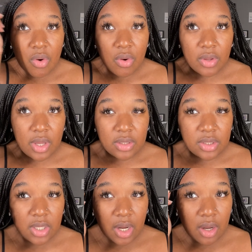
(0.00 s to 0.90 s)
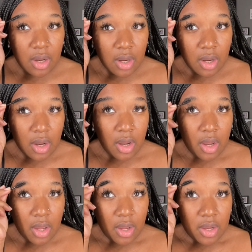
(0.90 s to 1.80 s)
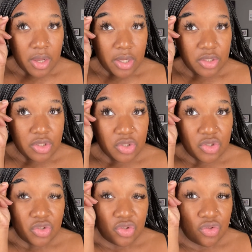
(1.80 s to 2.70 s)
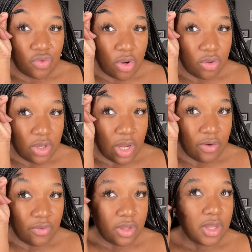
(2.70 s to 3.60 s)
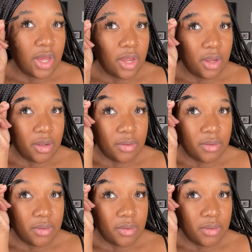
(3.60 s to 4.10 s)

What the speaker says: Y'all see that? It's strong. You gotta really like